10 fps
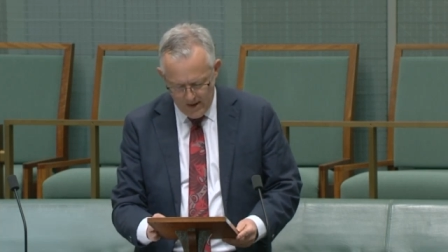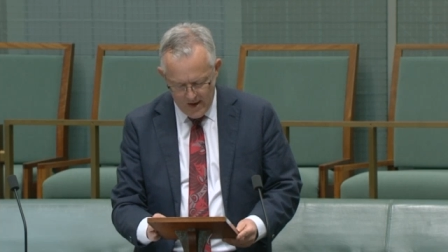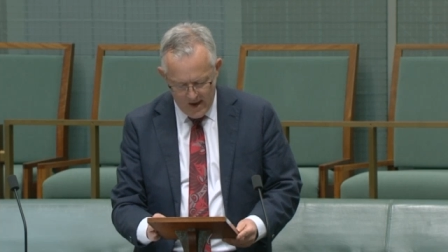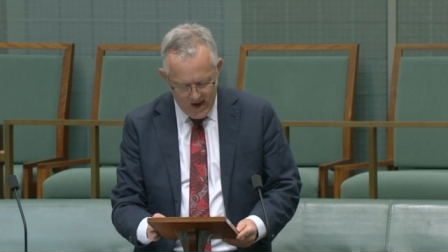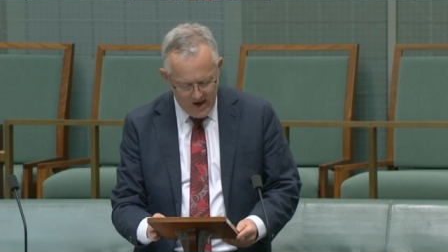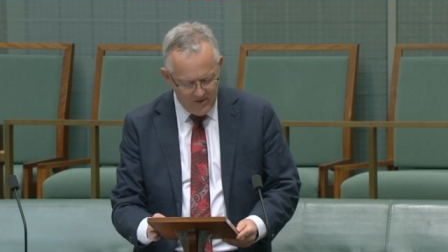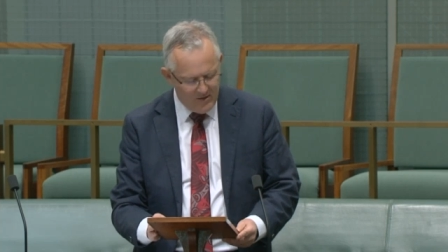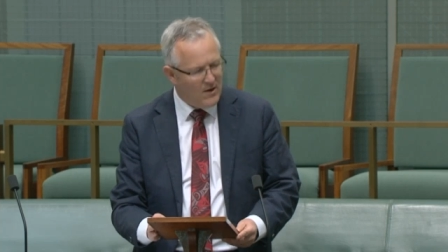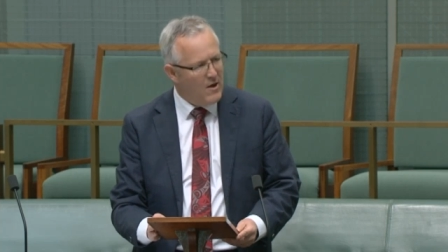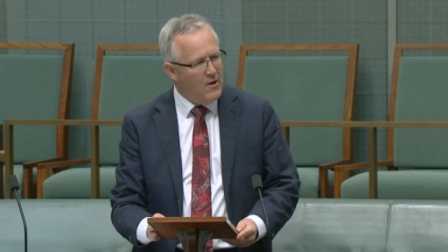and
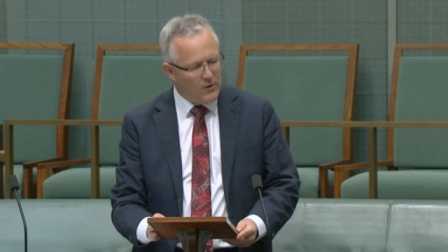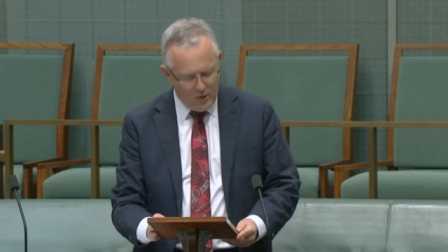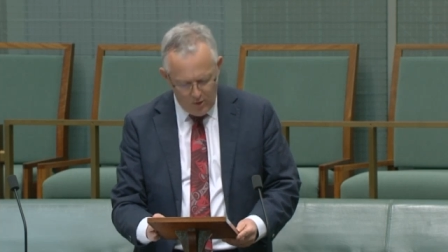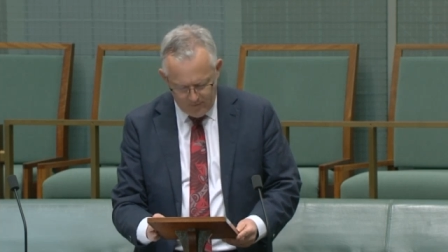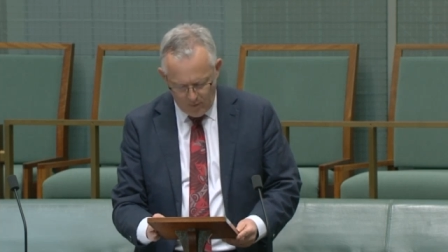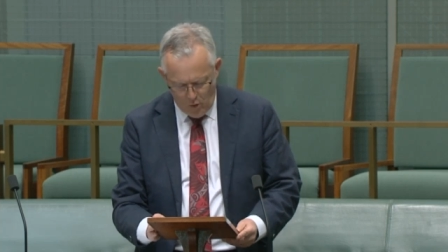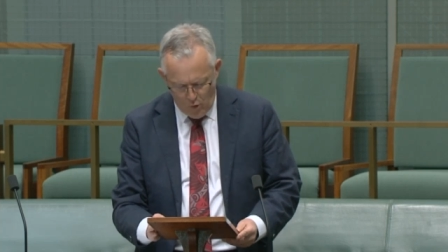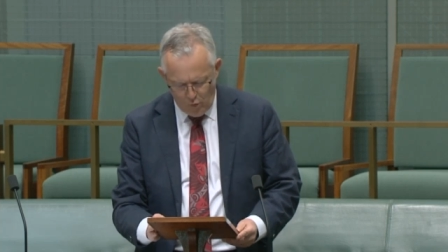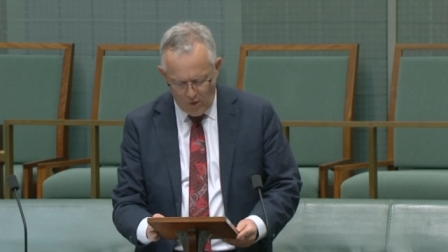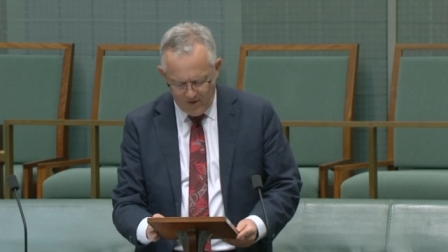use all
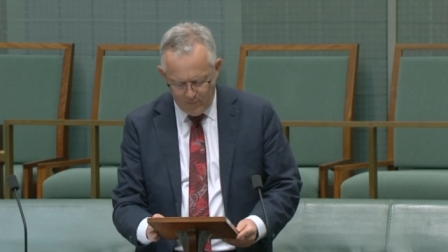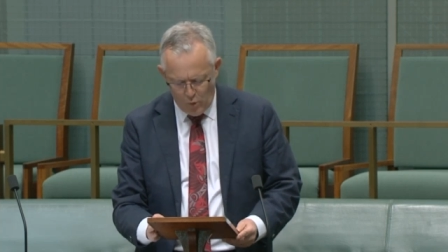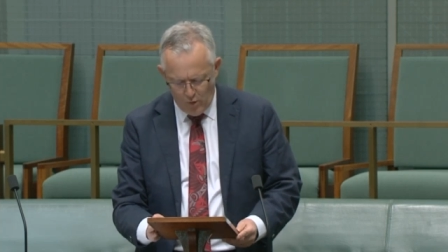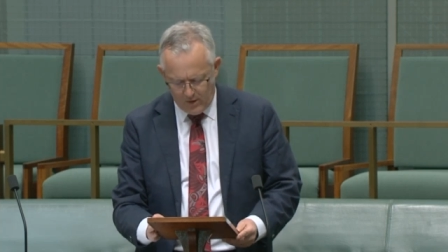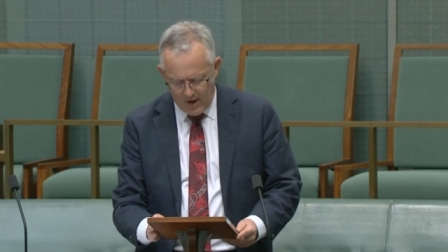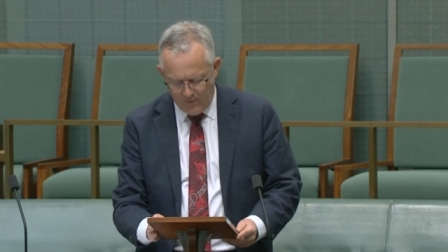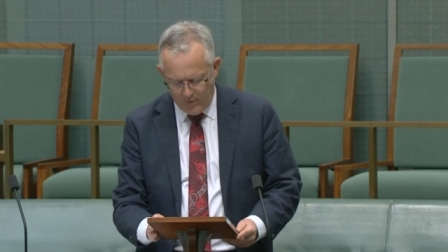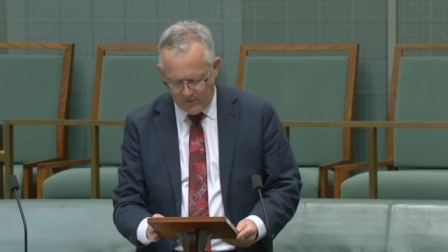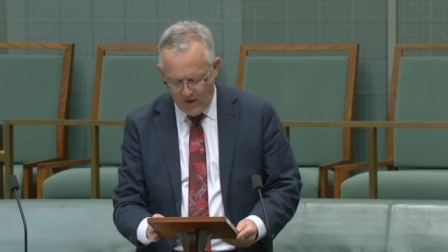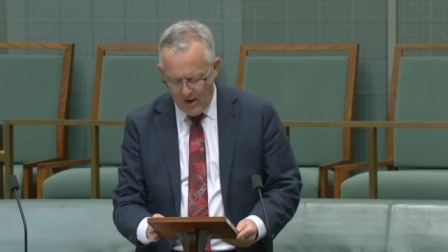reasonable
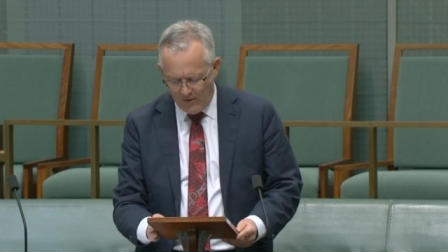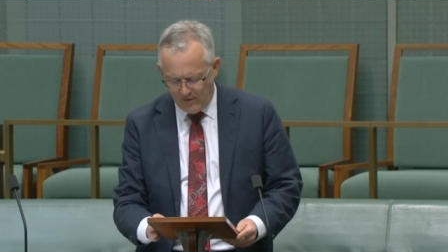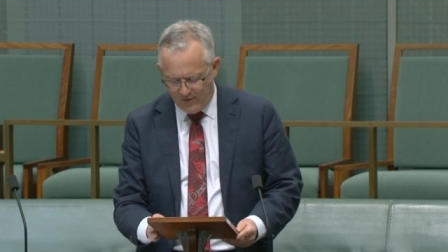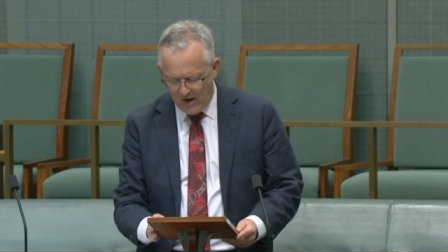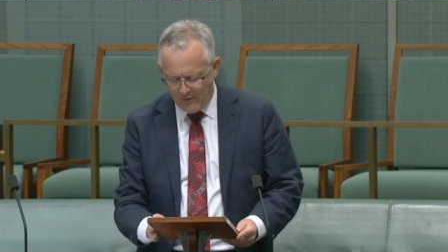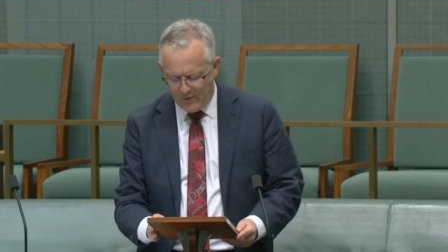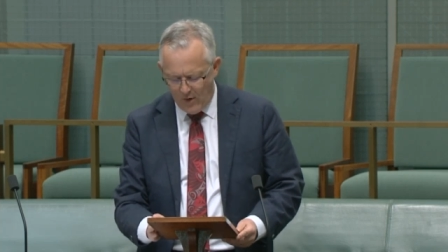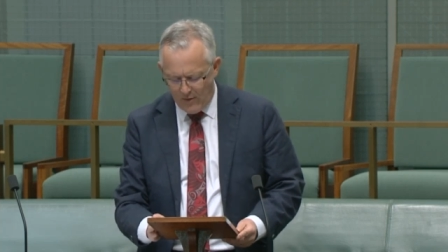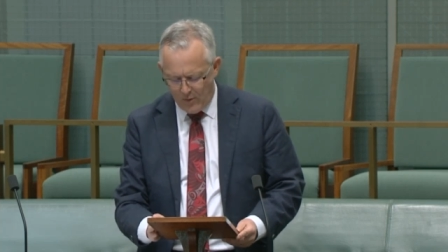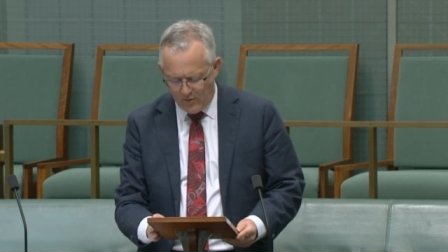endeavours to
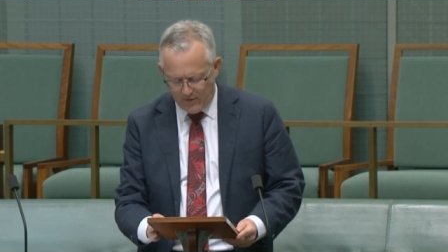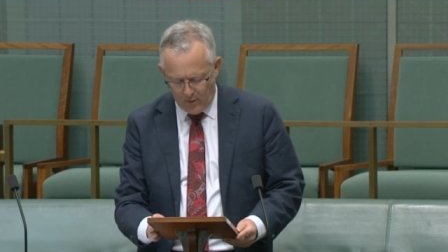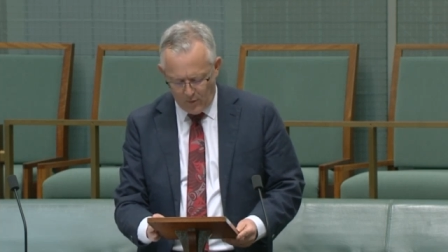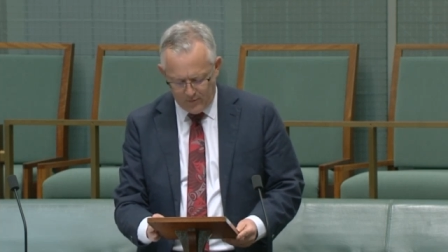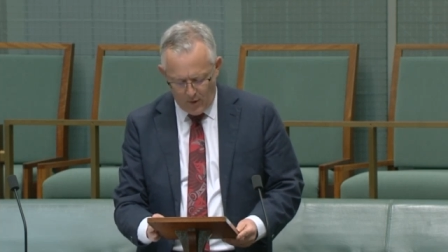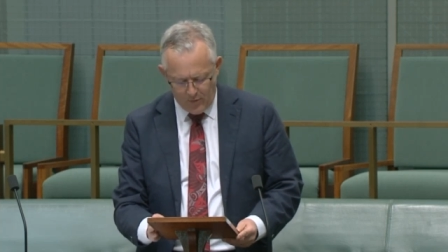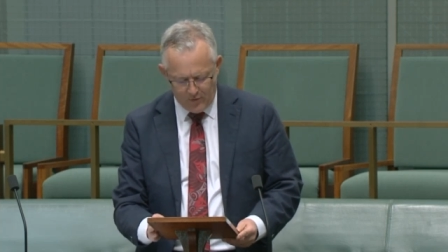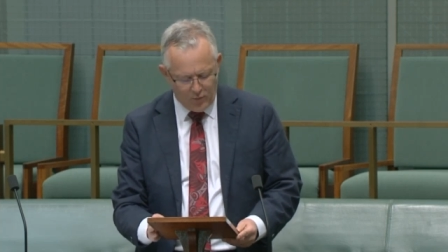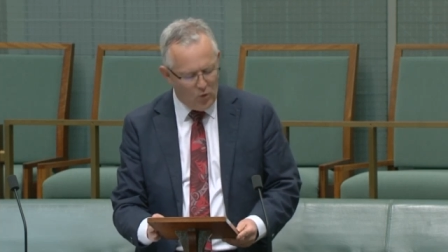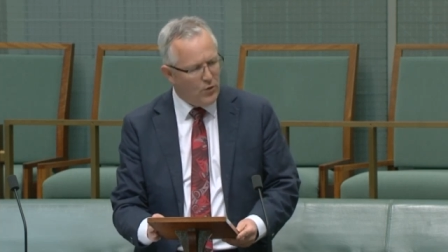satisfy themselves of the
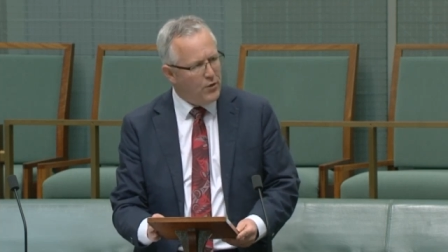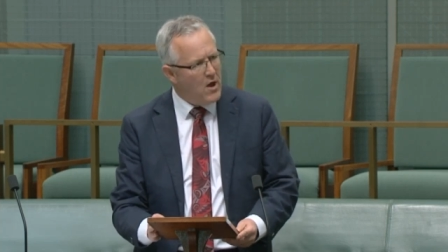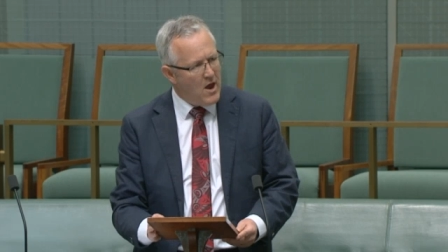truth